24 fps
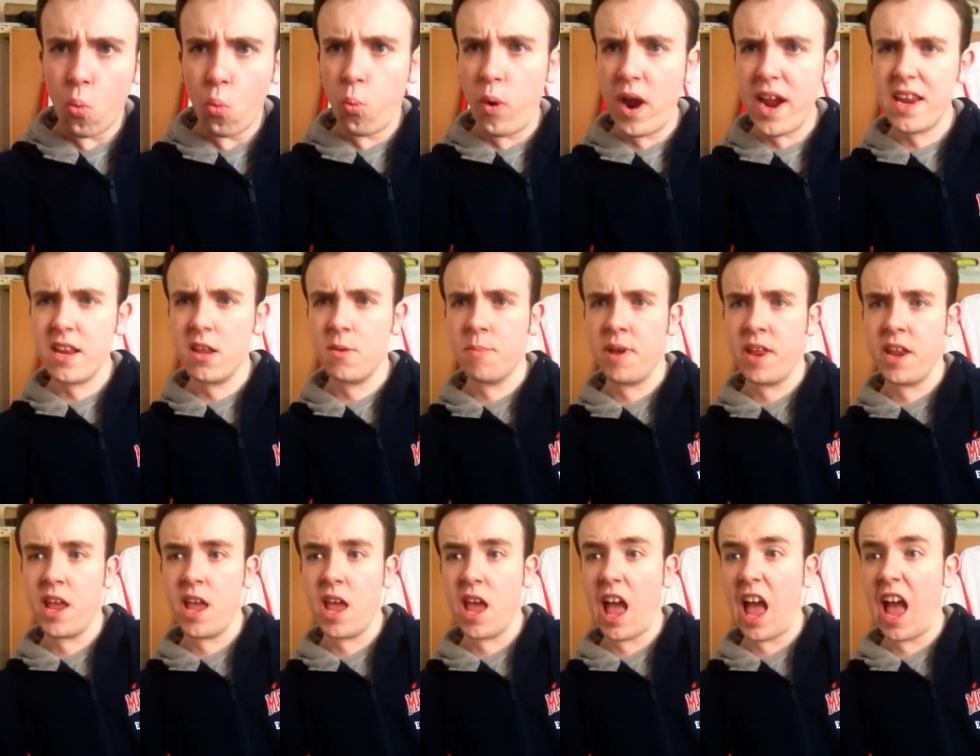Wait a
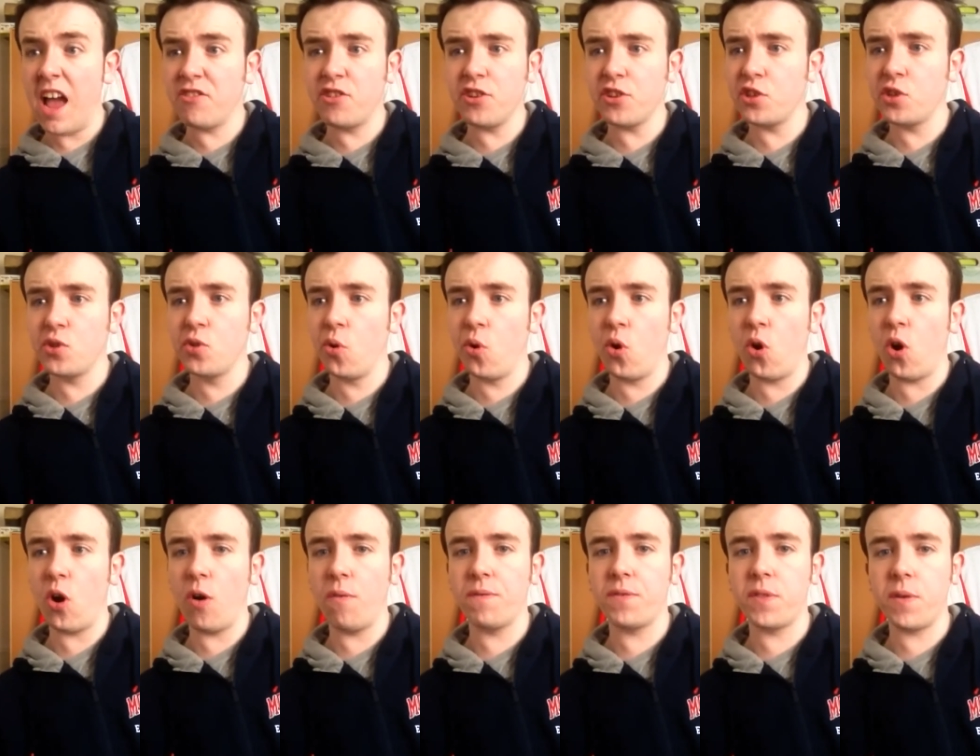minute, I just thought
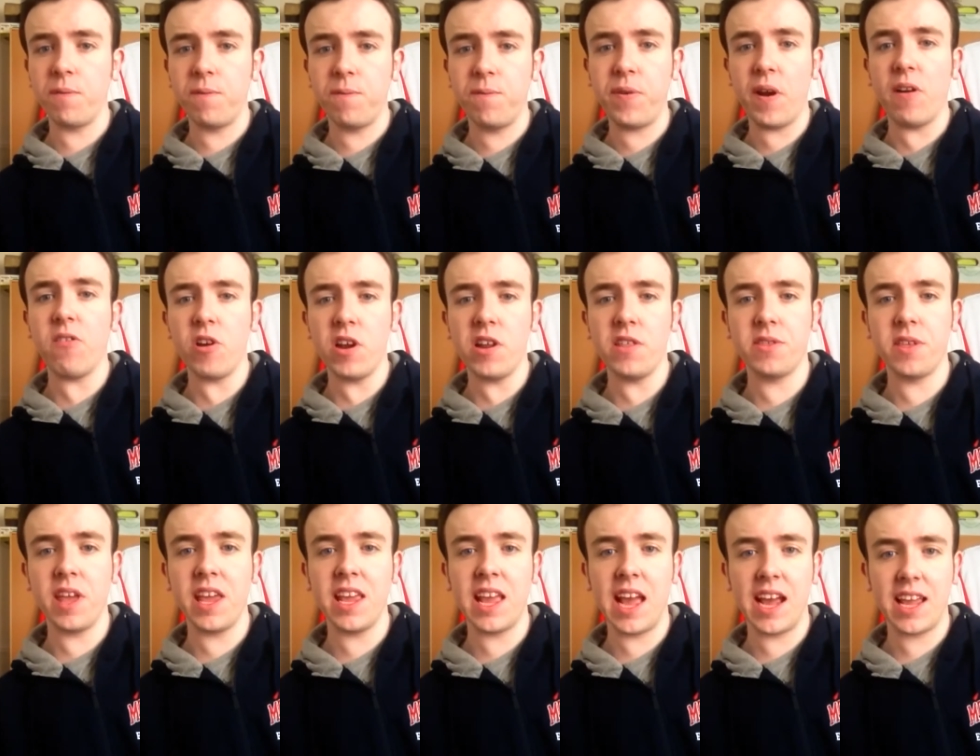of the very
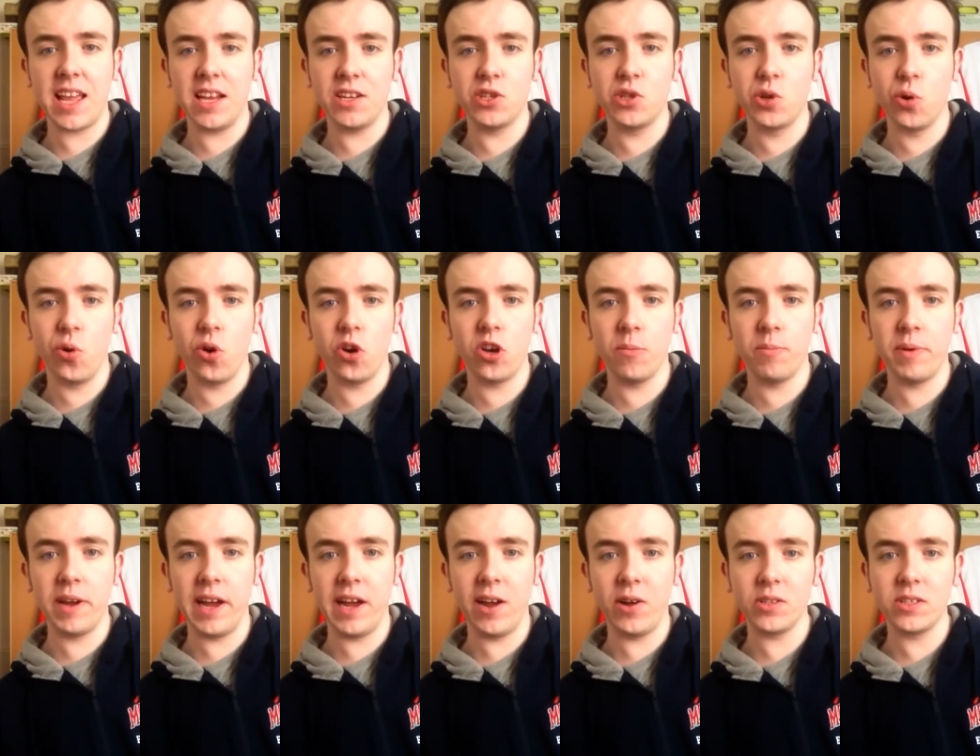thing I can talk
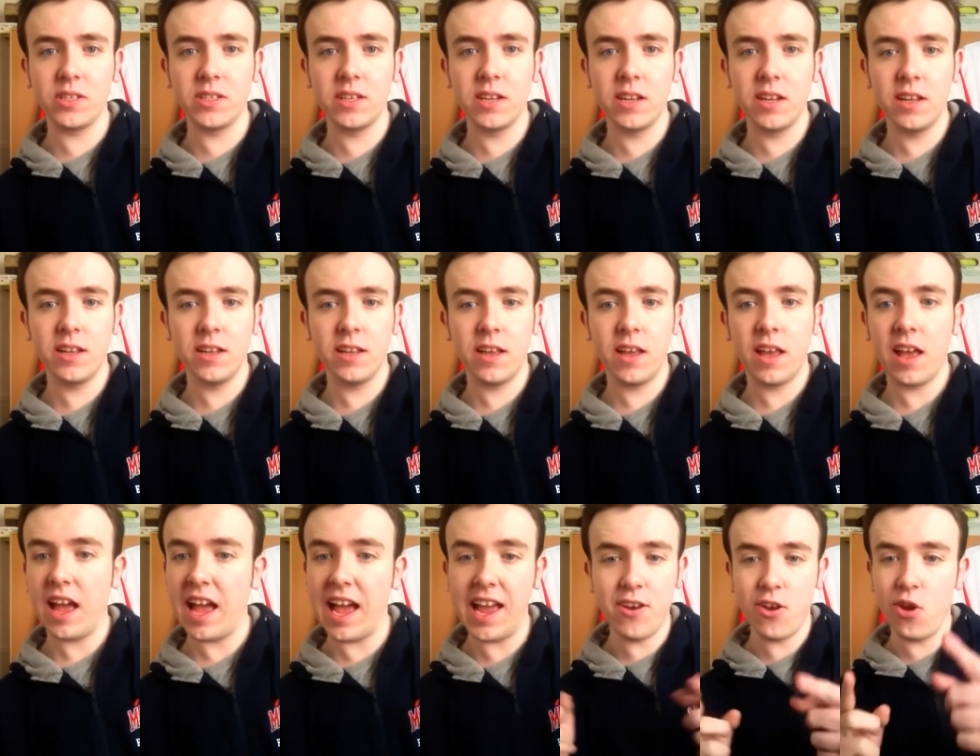about.
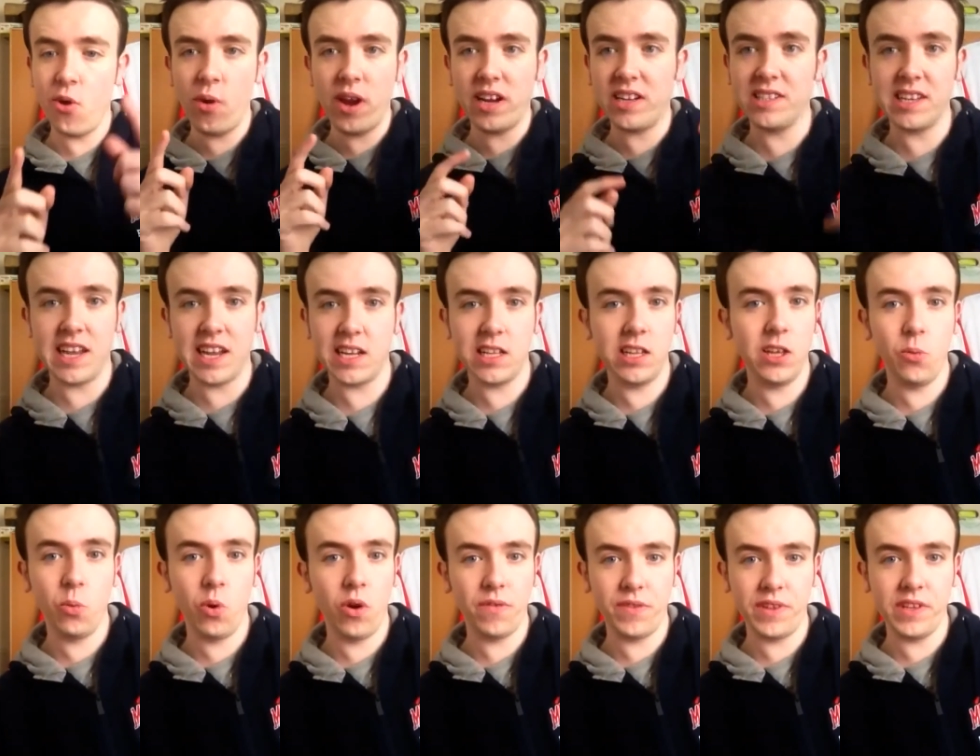I know exactly
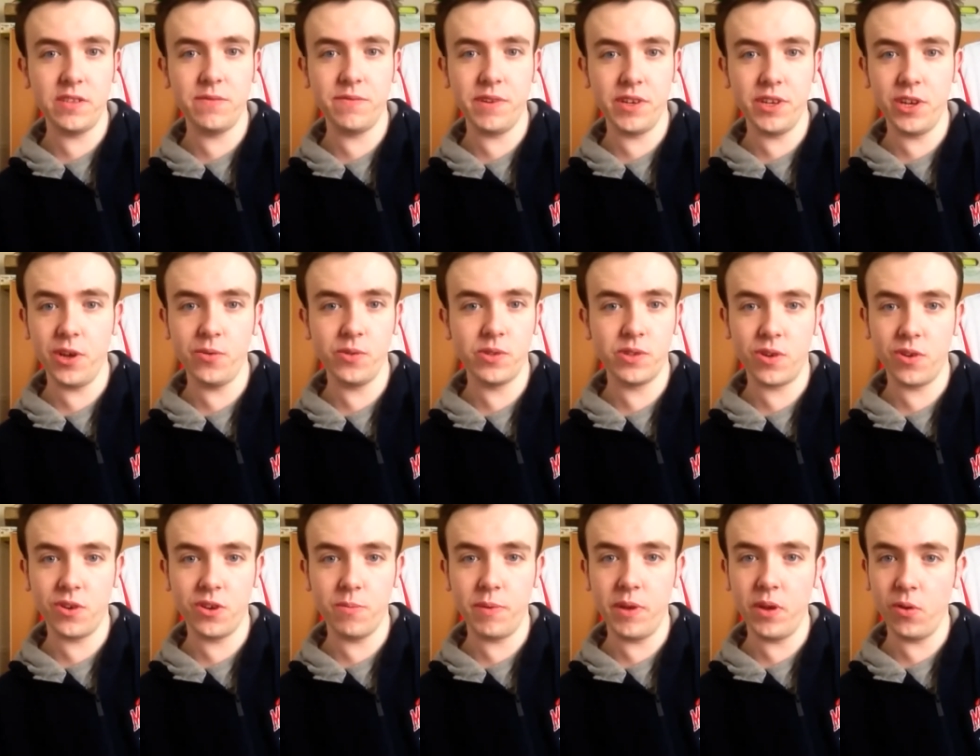what this video is
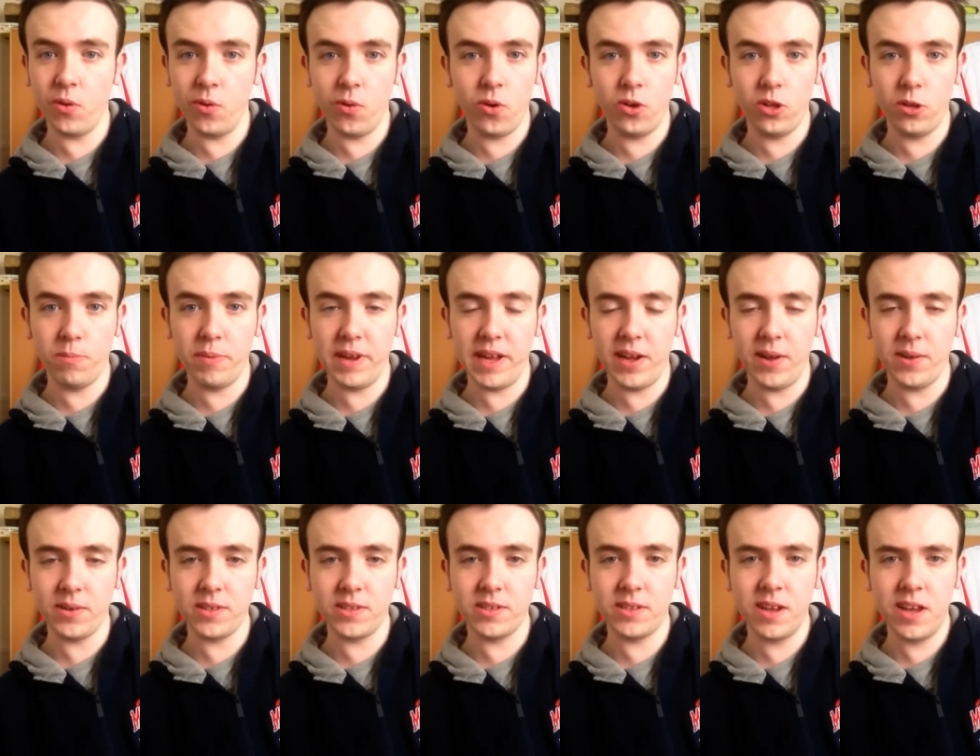going to be all
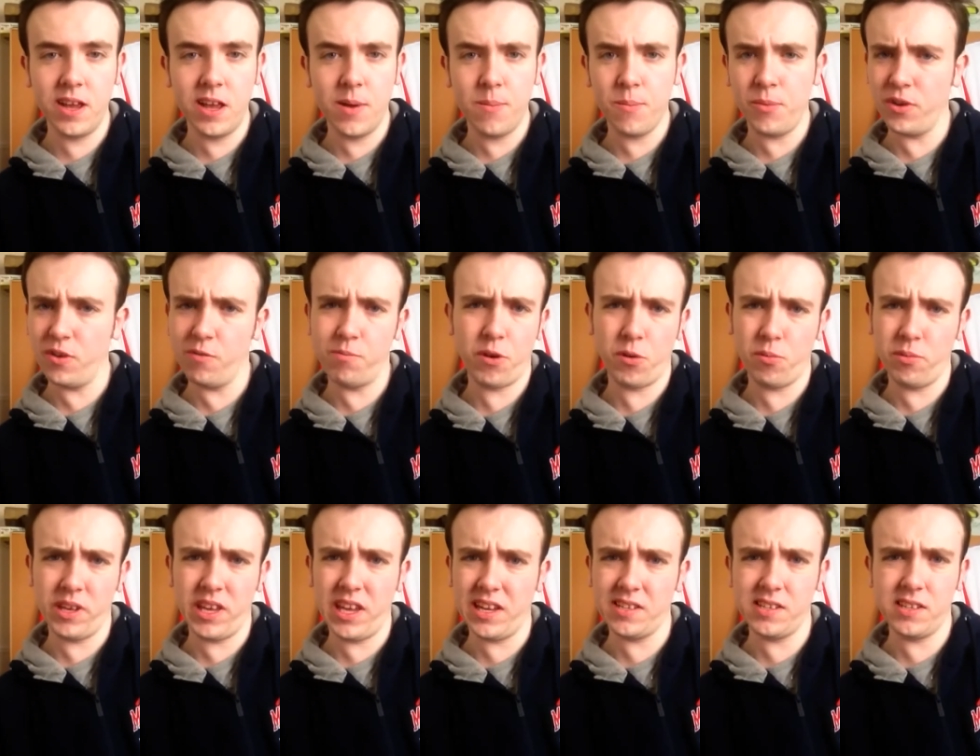about, but you've
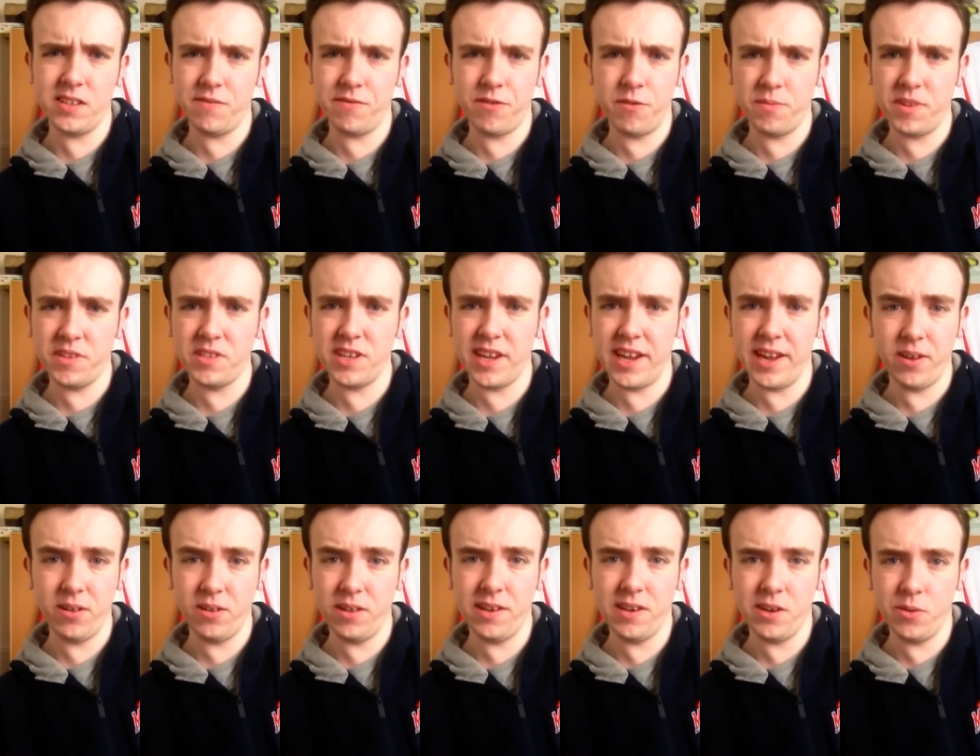probably guessed it from the
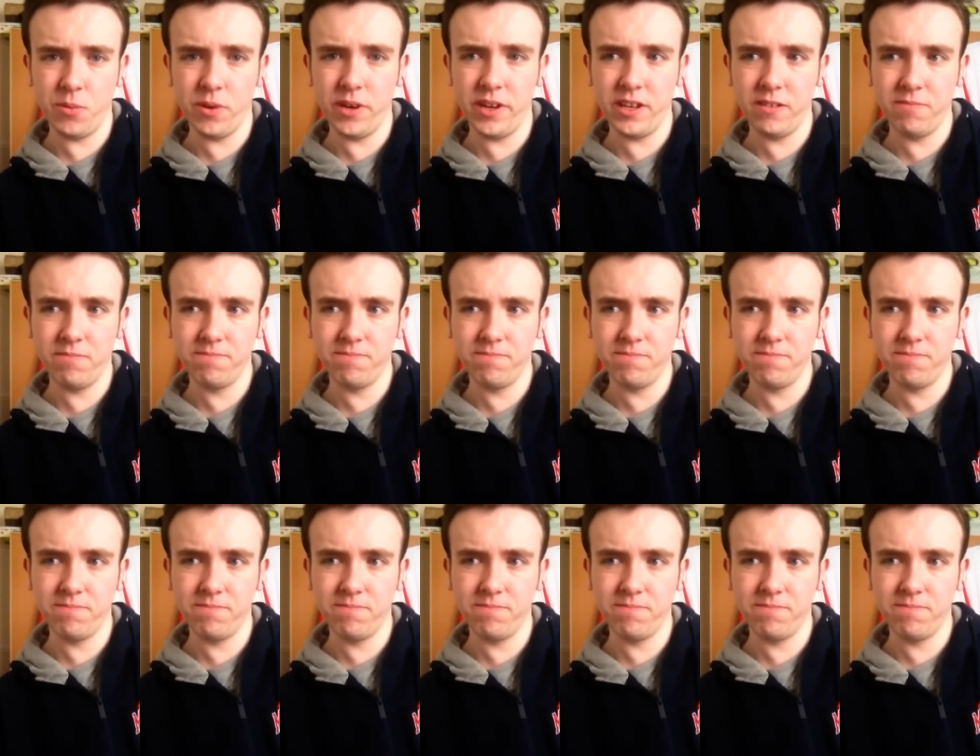title anyway.